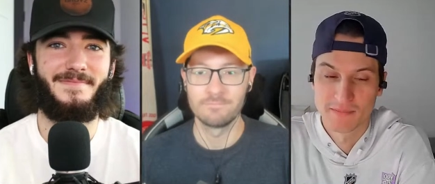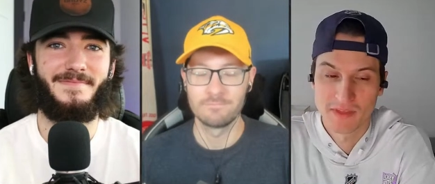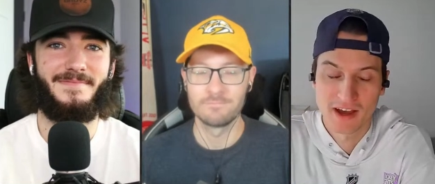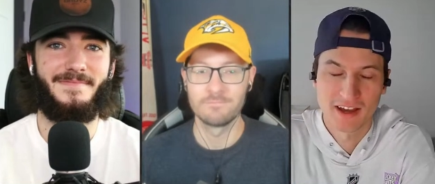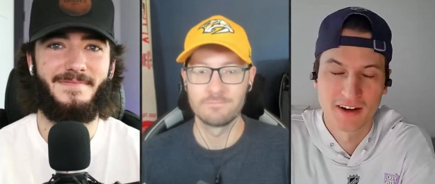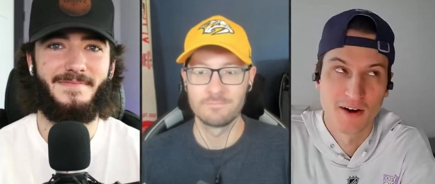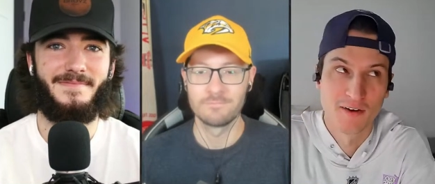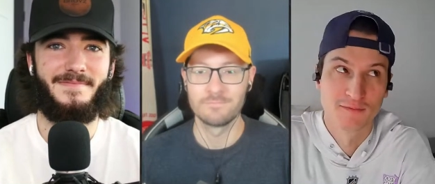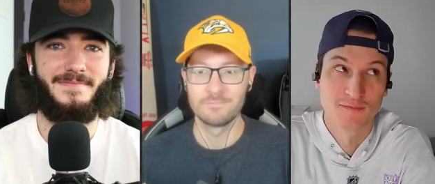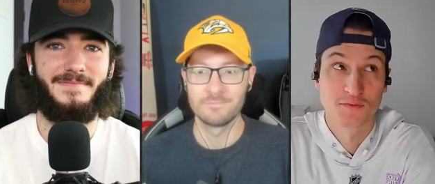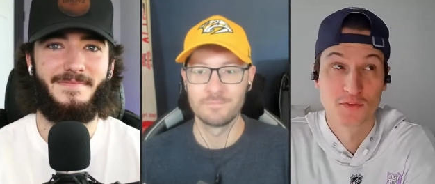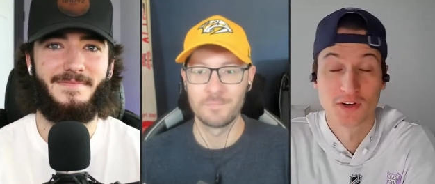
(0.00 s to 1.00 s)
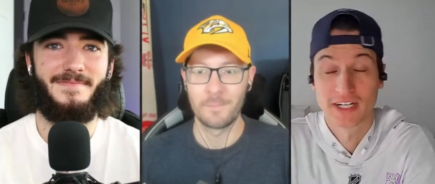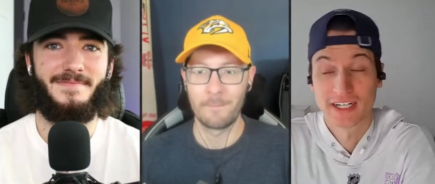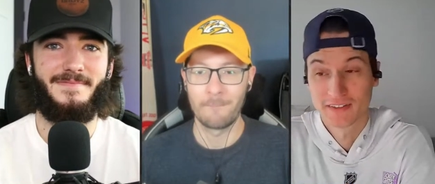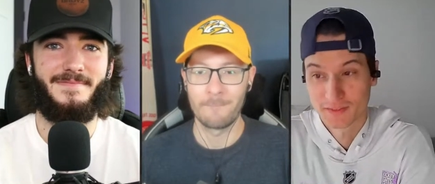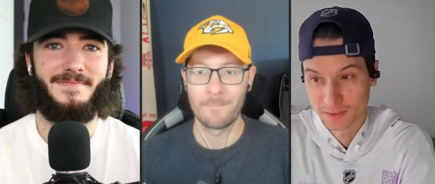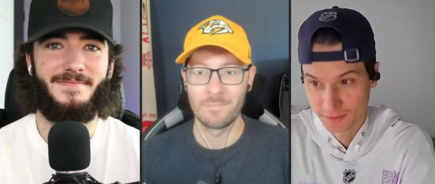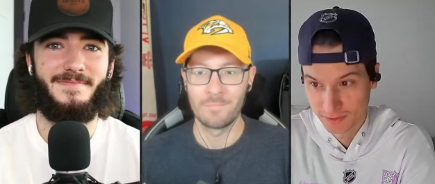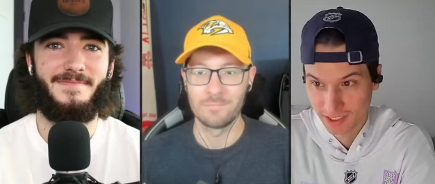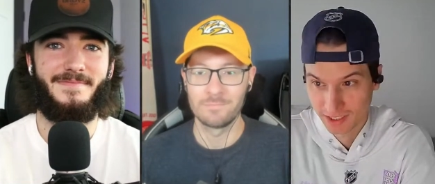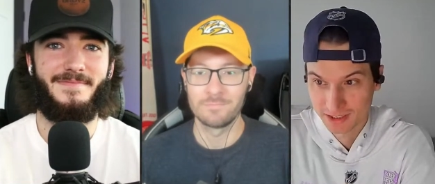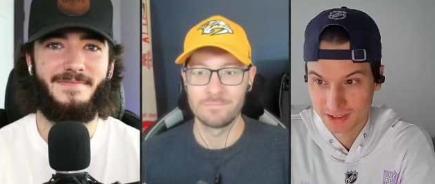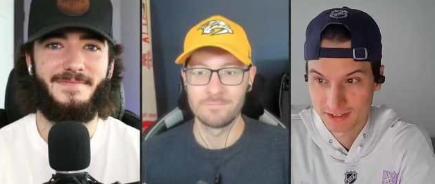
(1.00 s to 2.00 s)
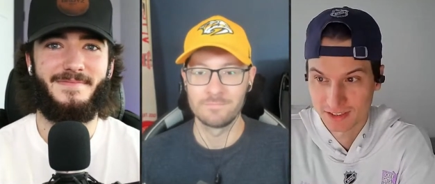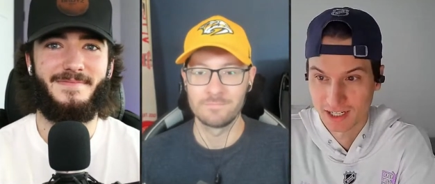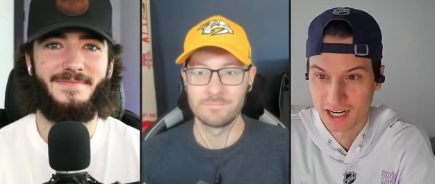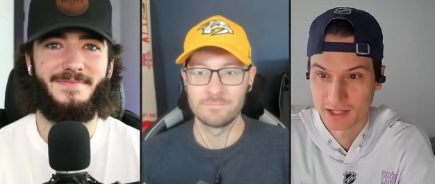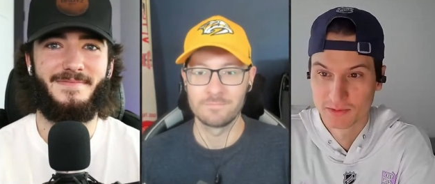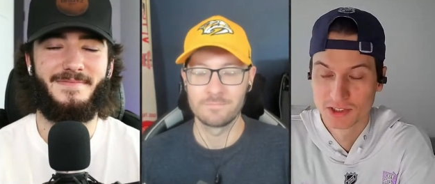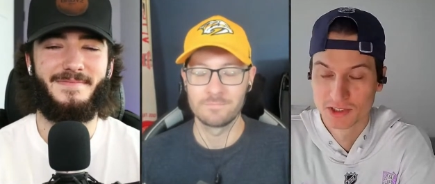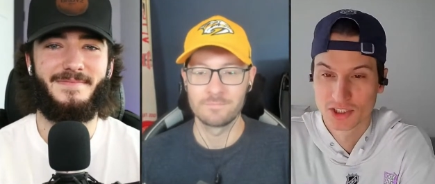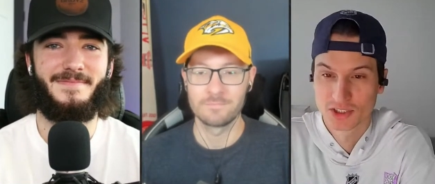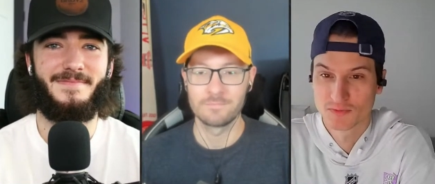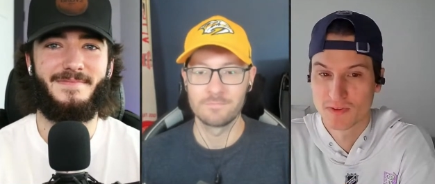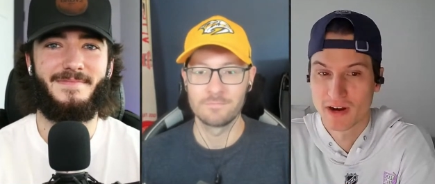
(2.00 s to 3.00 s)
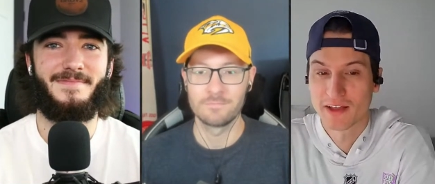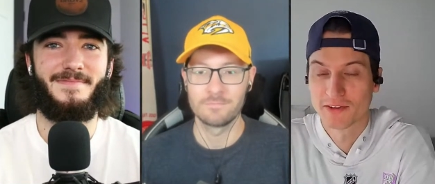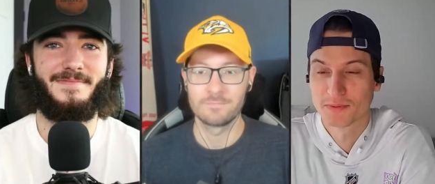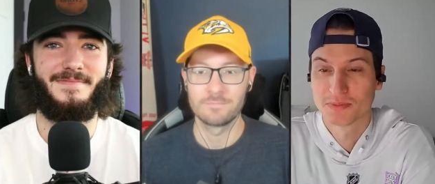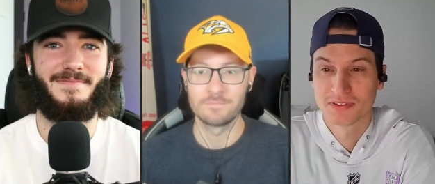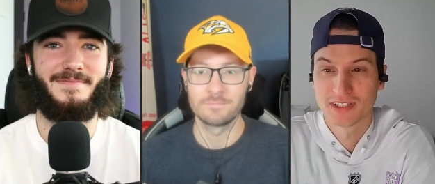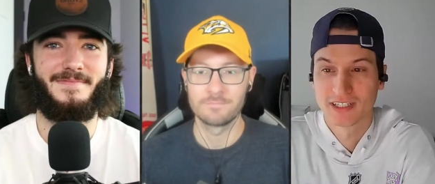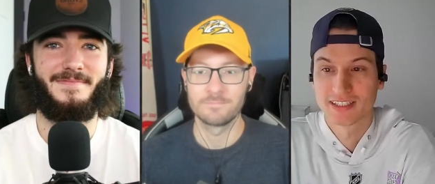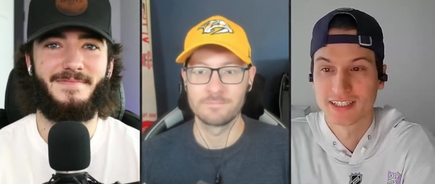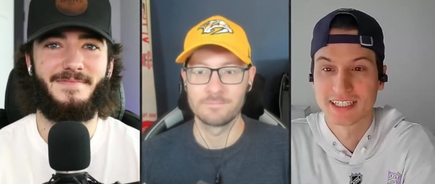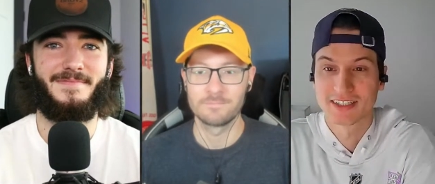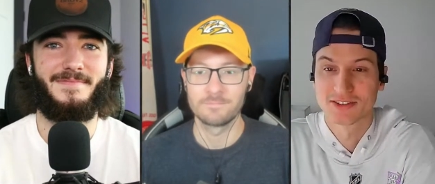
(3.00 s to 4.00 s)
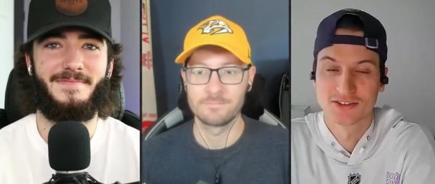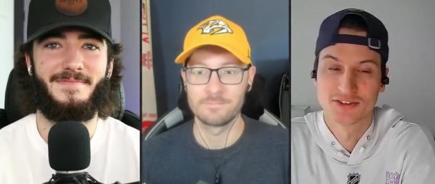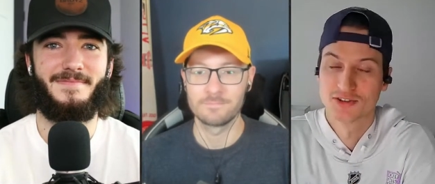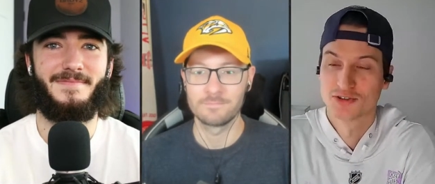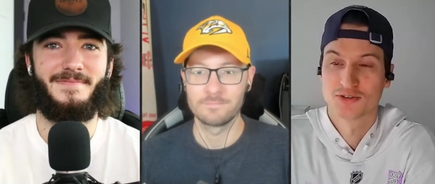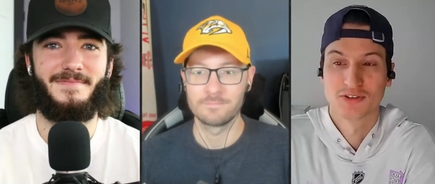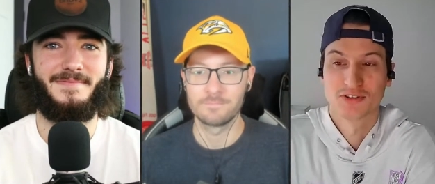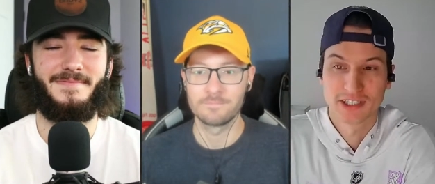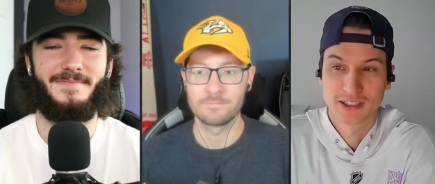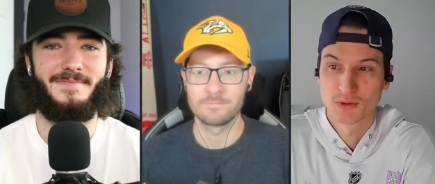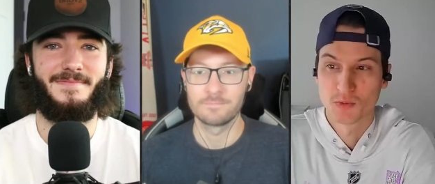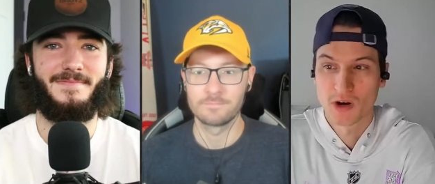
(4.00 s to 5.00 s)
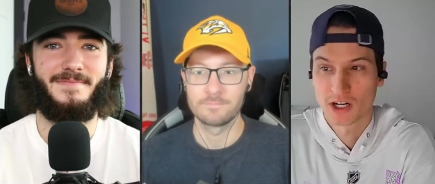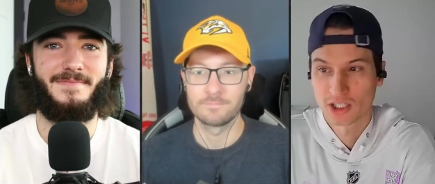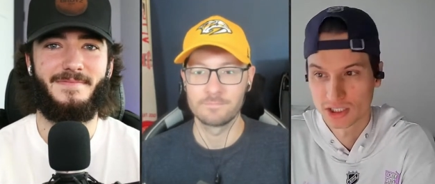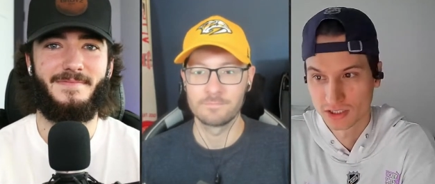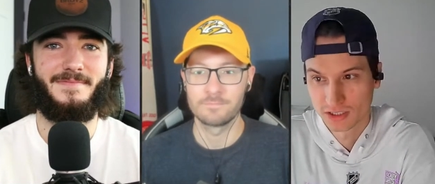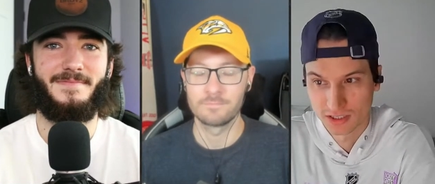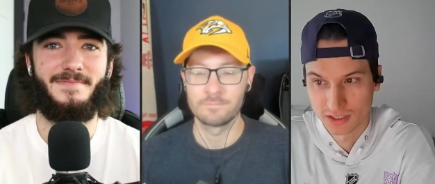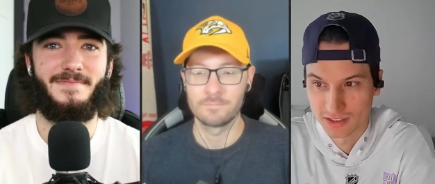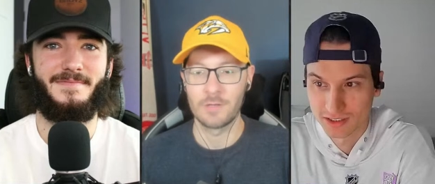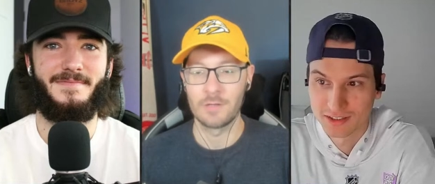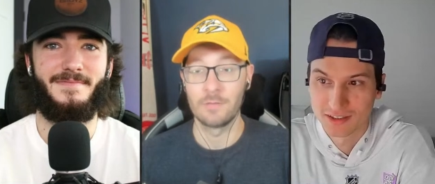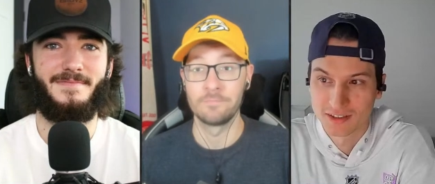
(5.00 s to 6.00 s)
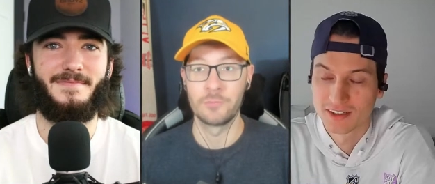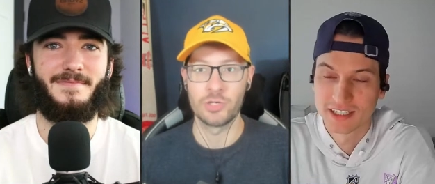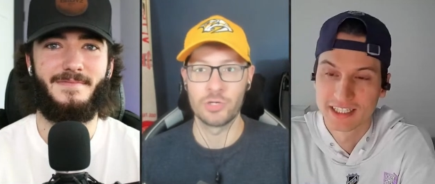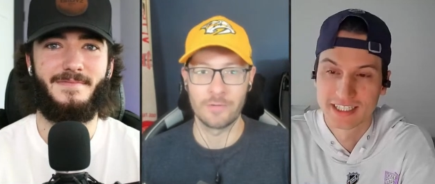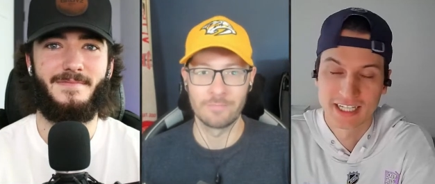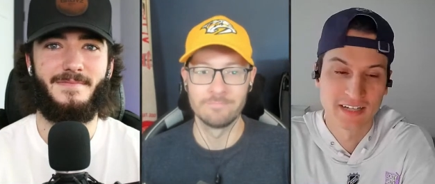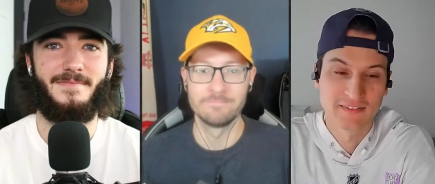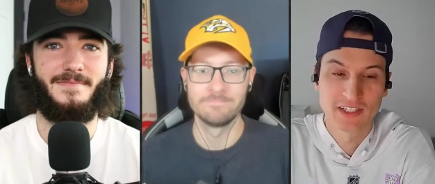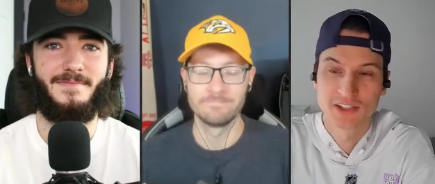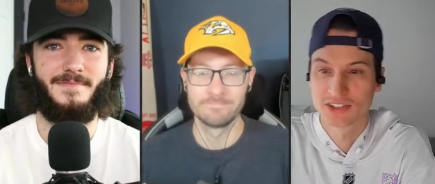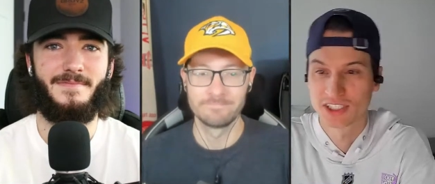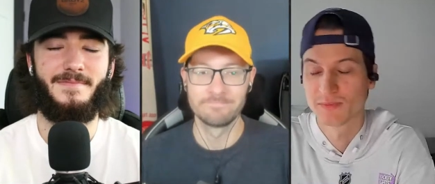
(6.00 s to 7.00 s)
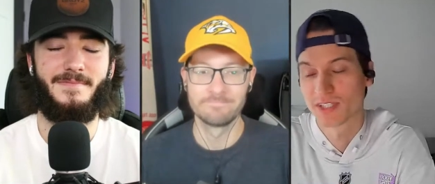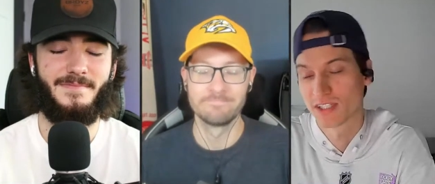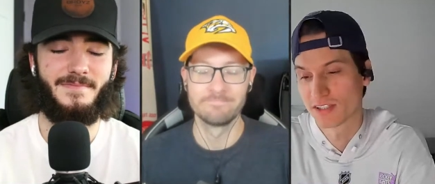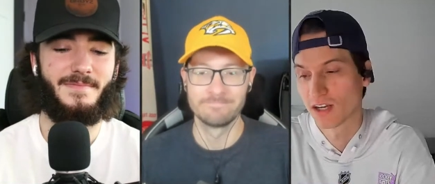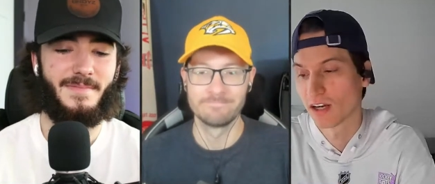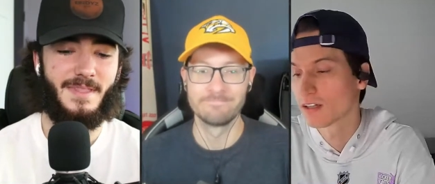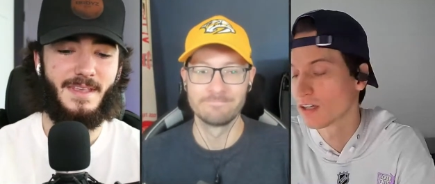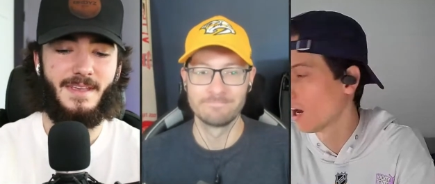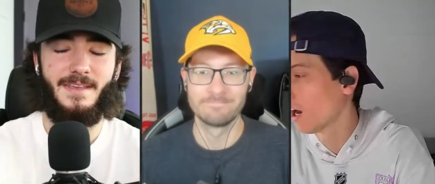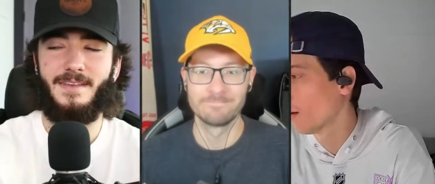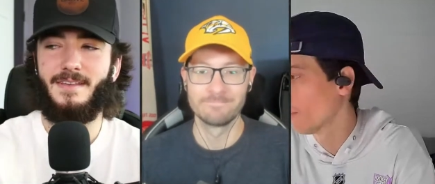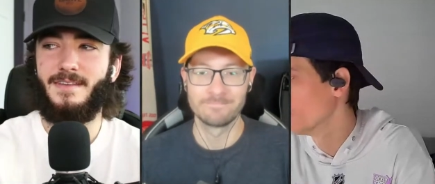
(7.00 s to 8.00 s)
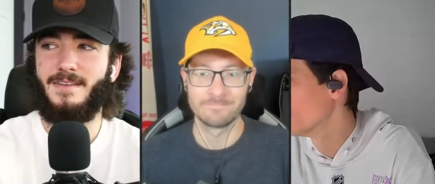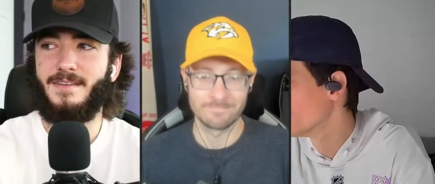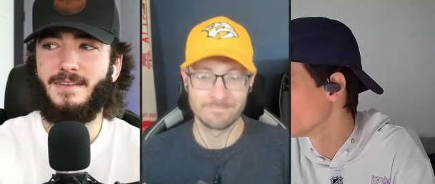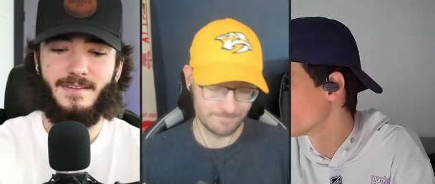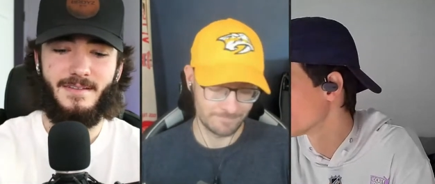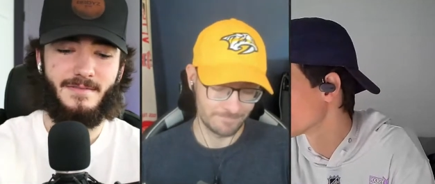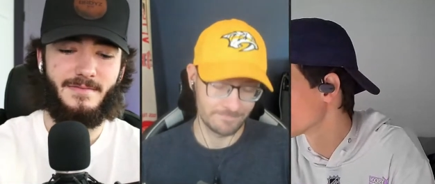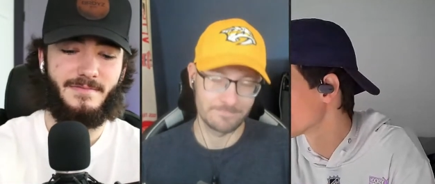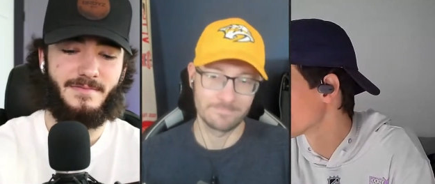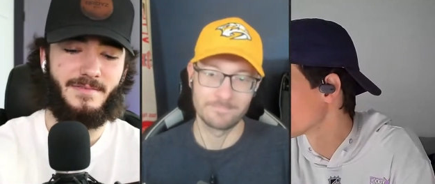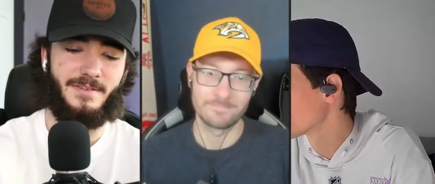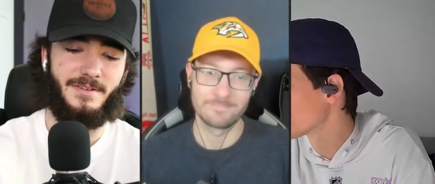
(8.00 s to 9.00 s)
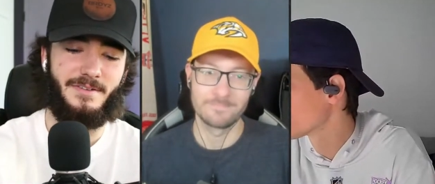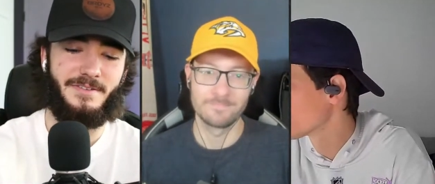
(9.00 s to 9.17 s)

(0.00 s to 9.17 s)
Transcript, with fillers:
Speaker 1: I'm not afraid of the Flyers. I would just rather play like Detroit or Washington. Sure. kind of any of those teams that suck. Um, Oh,